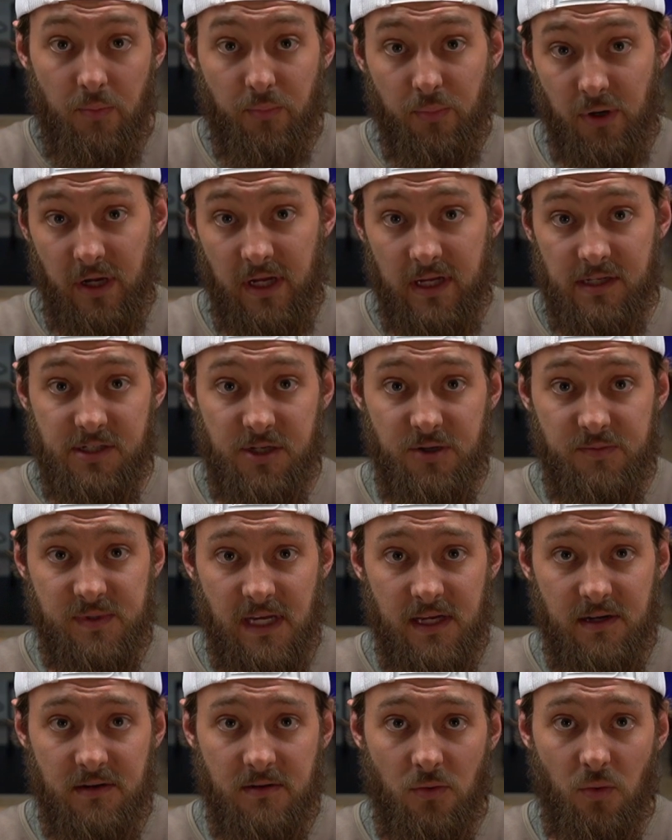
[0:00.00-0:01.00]
bringing tubes
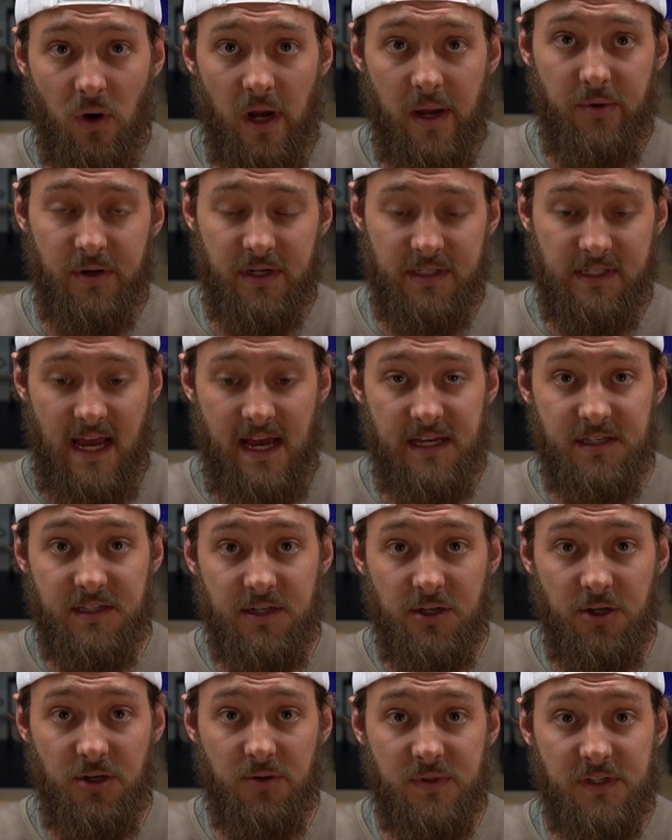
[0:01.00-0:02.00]
in, we're able to test
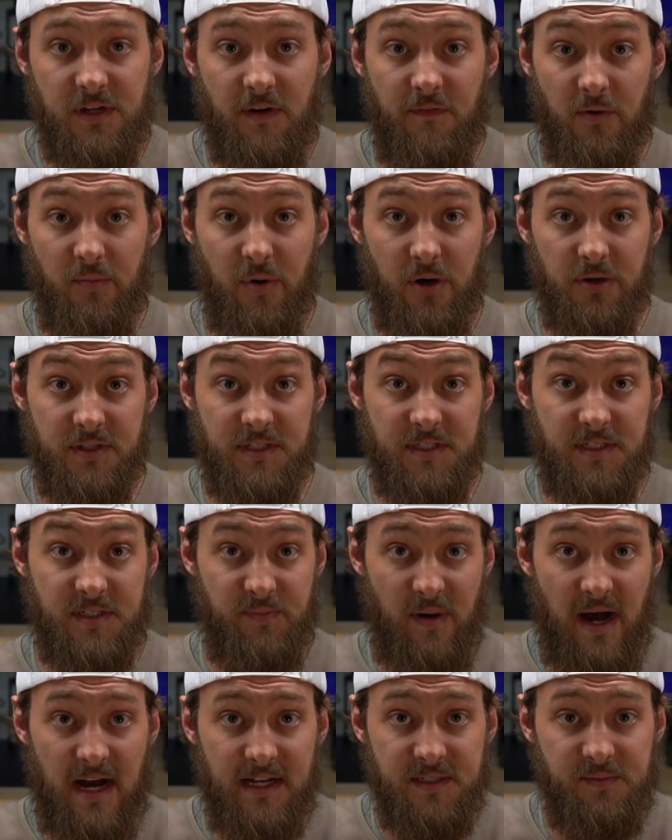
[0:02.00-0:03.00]
tubes for both
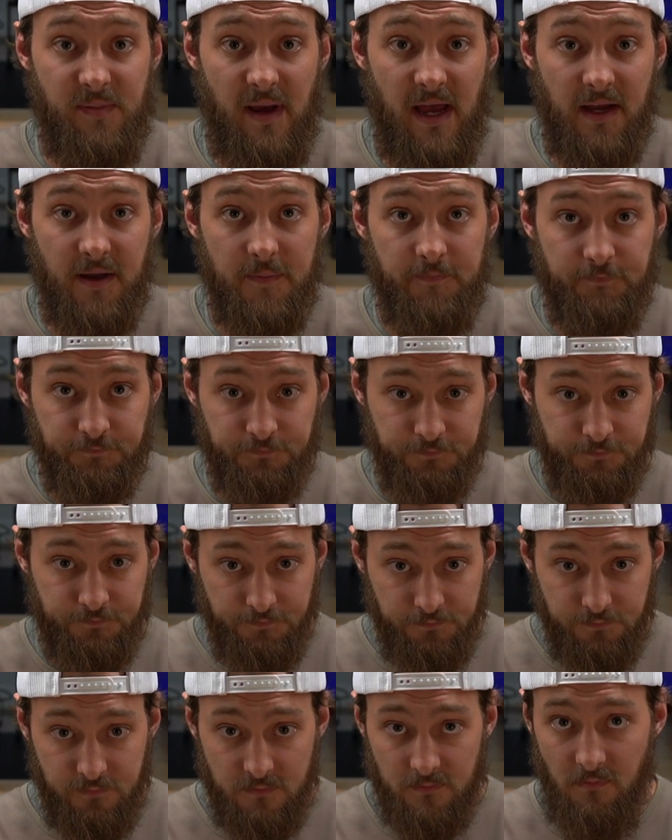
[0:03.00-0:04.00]
spot spec,
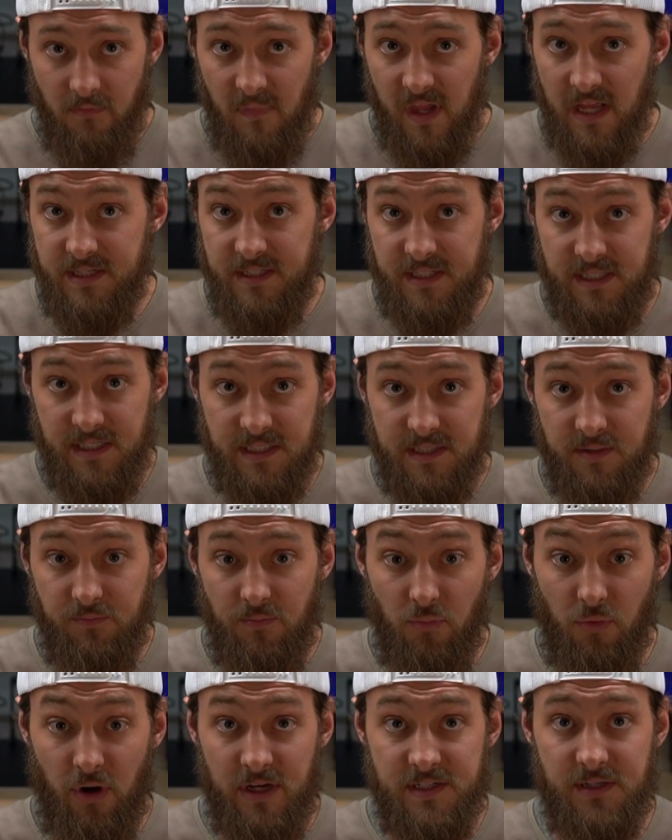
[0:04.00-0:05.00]

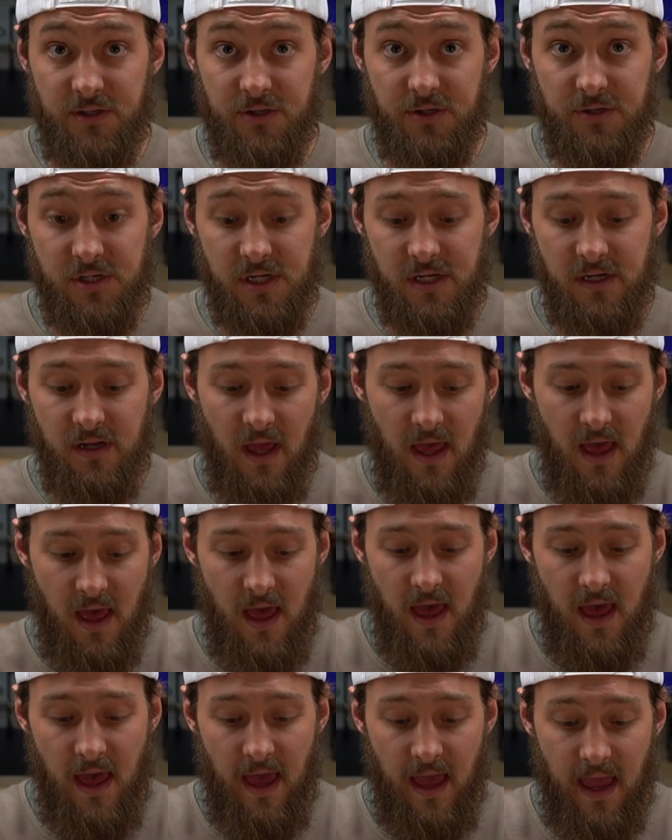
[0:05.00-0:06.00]
system resolution,
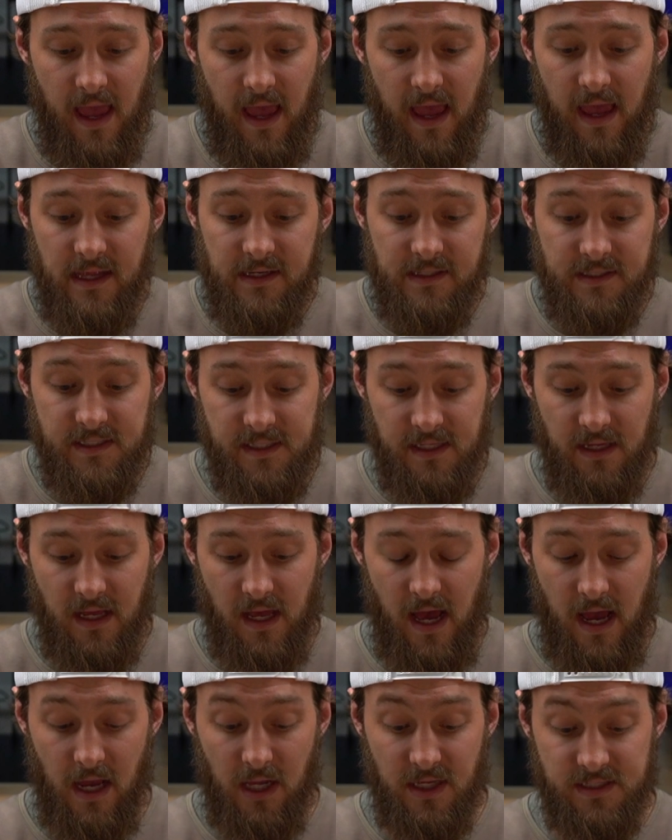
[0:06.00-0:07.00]
and
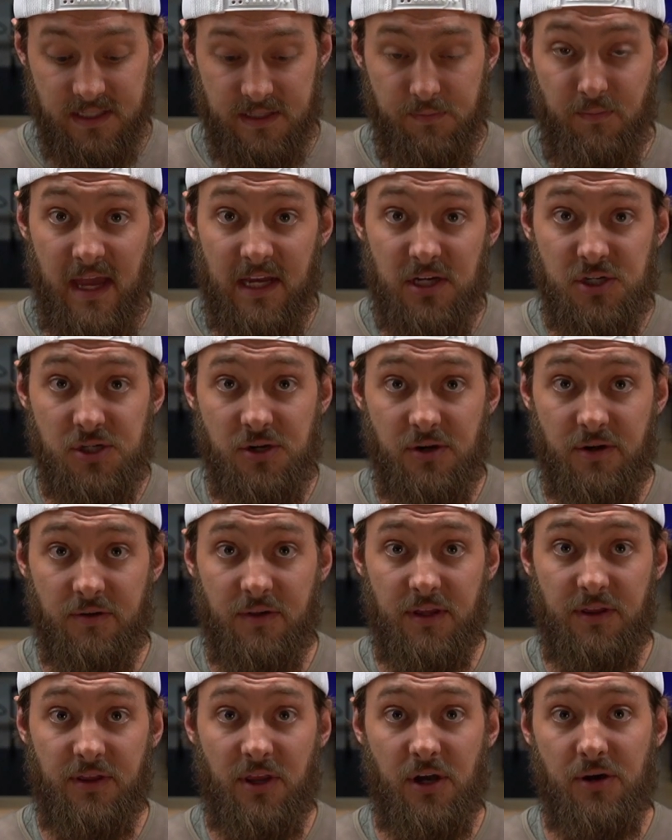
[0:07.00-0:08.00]
uh, make sure
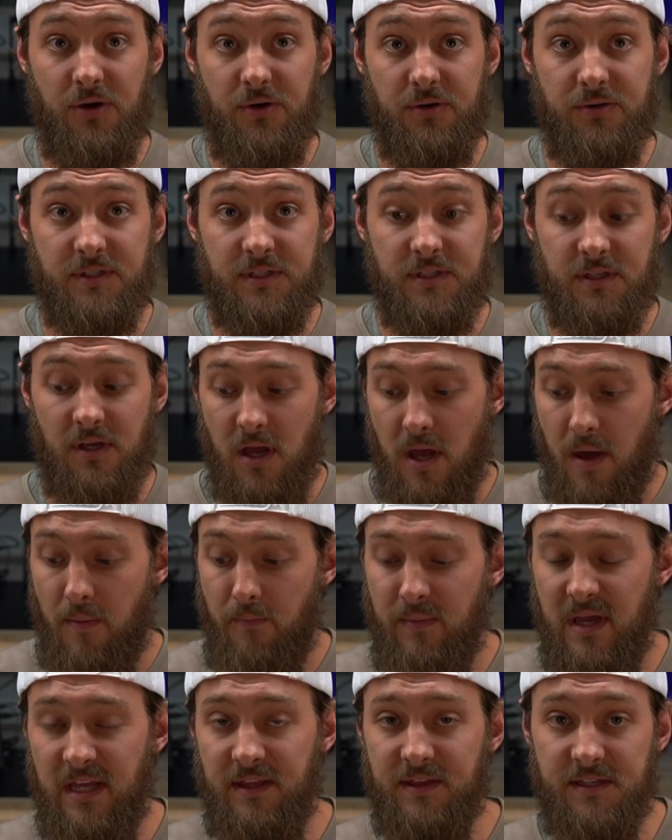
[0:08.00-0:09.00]
that those
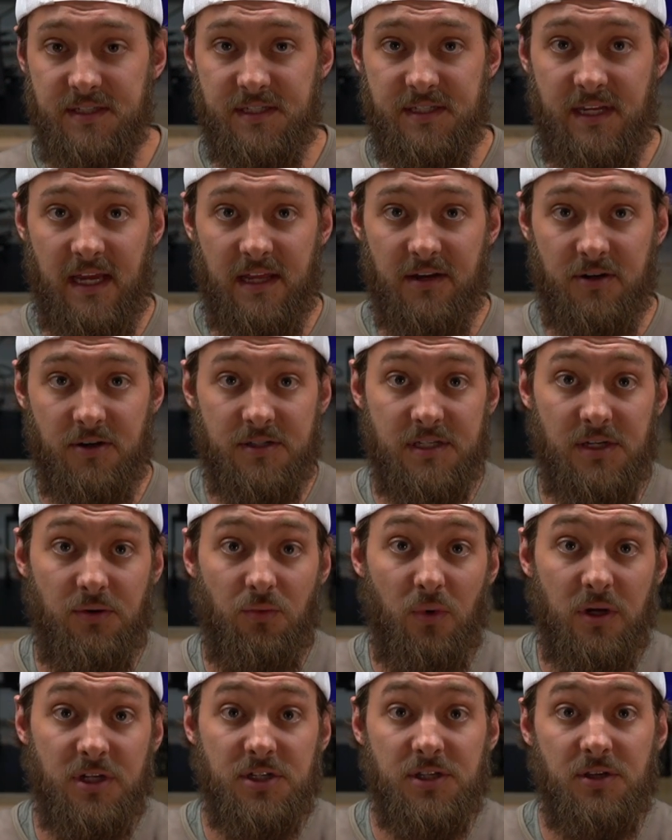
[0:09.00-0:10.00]
meet the standards
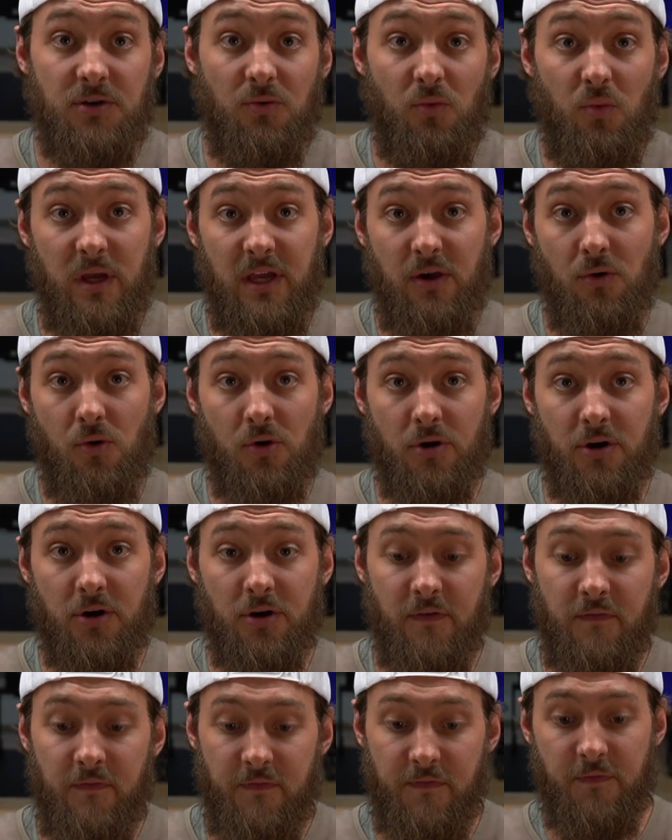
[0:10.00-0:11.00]
in which that we
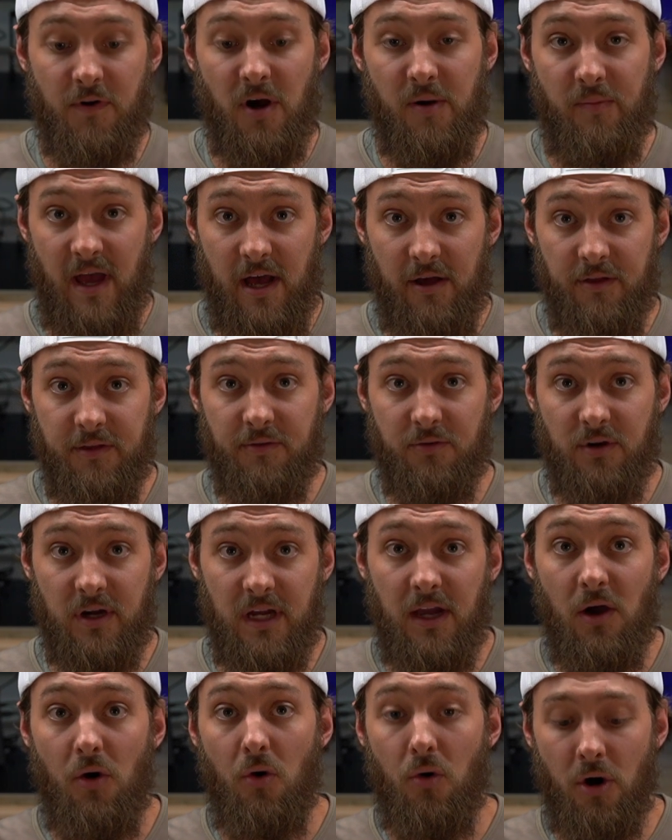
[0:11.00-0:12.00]
ordered from
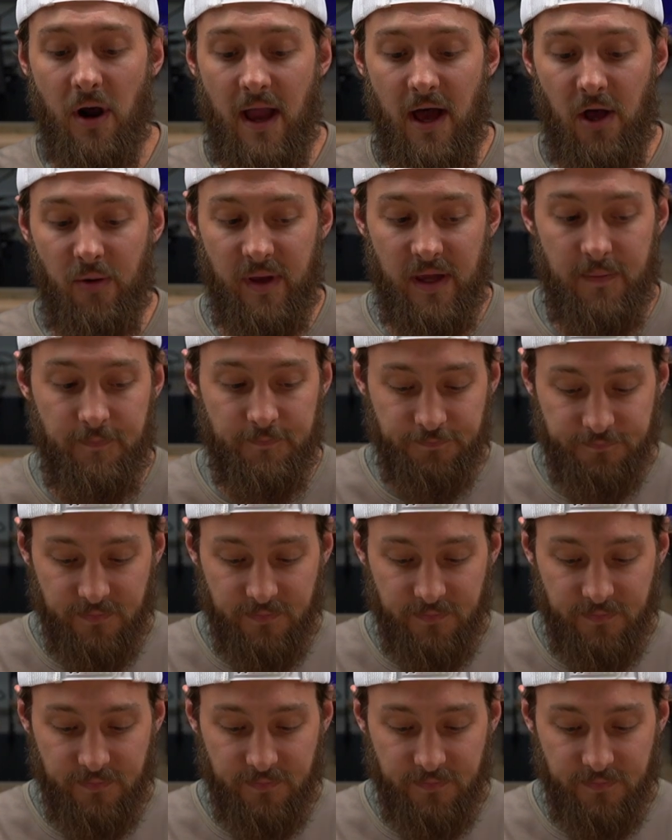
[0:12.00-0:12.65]
L3 or Elbit.